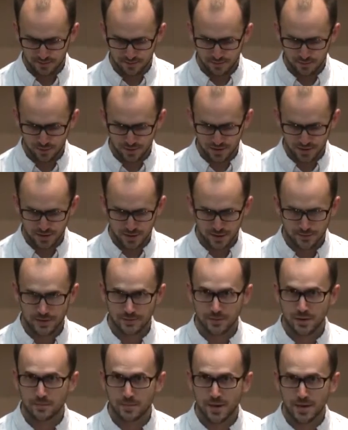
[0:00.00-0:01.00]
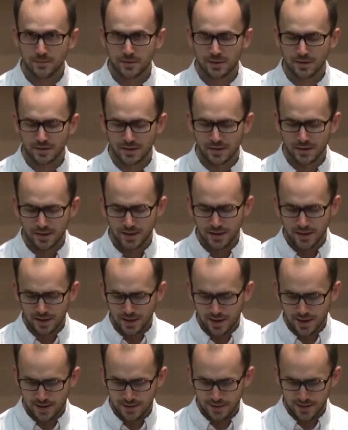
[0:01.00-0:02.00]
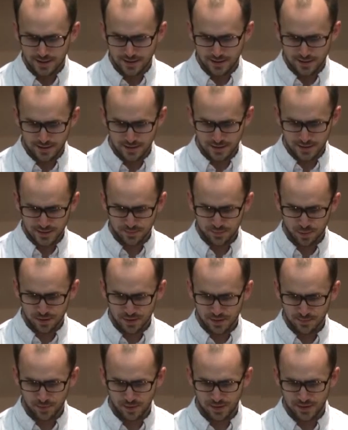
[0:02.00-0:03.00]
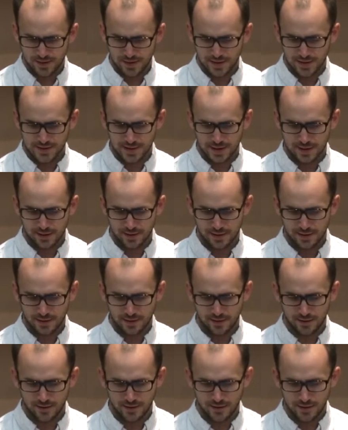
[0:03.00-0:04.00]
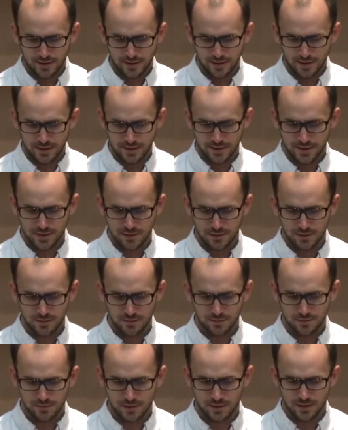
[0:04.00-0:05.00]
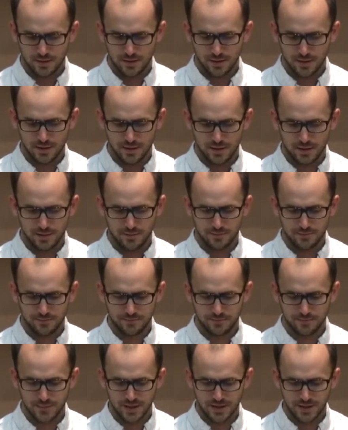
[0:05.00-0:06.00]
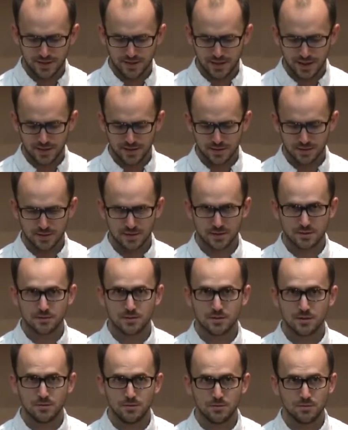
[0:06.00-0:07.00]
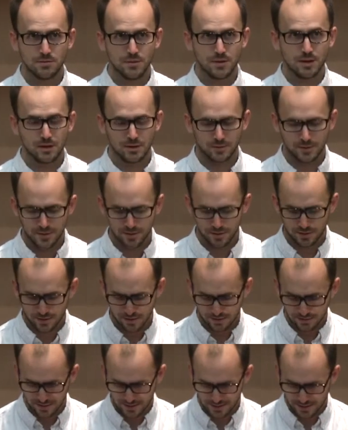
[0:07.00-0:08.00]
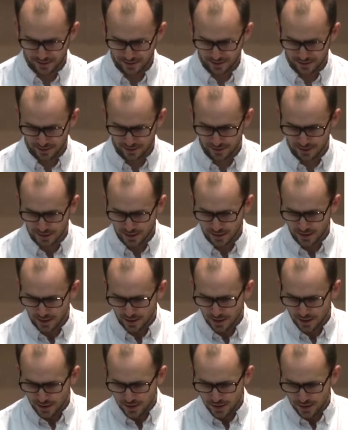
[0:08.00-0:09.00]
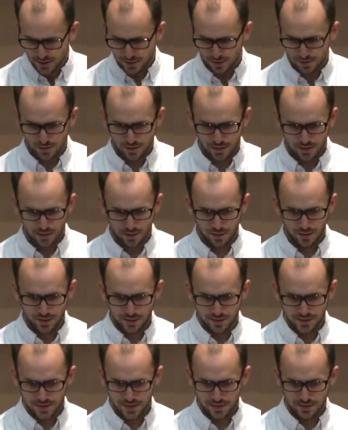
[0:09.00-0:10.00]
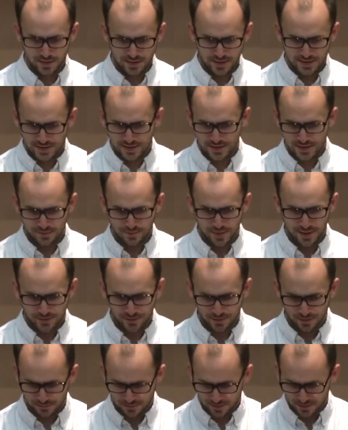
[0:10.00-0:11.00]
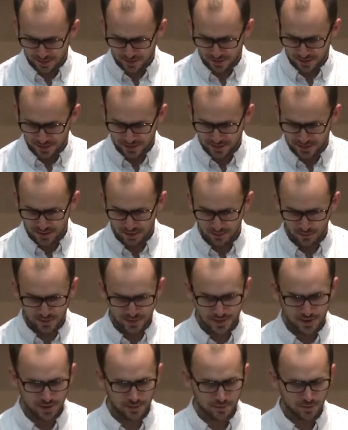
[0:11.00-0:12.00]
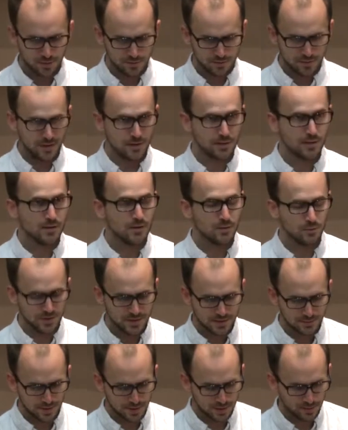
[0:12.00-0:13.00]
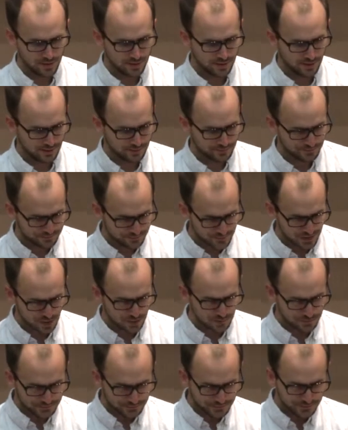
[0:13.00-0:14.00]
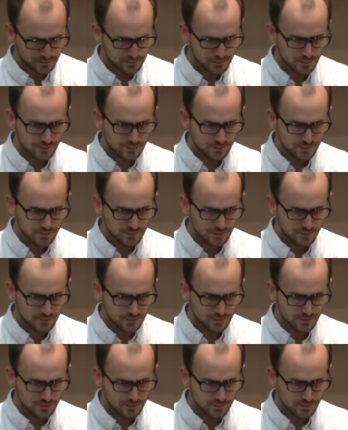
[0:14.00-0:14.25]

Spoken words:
more conservative with bandwidth, and then does point-to-point links out of there into, in this case, those 2 Arduino down there. So this is a spectrum, and so we'll talk more about what's in between here. So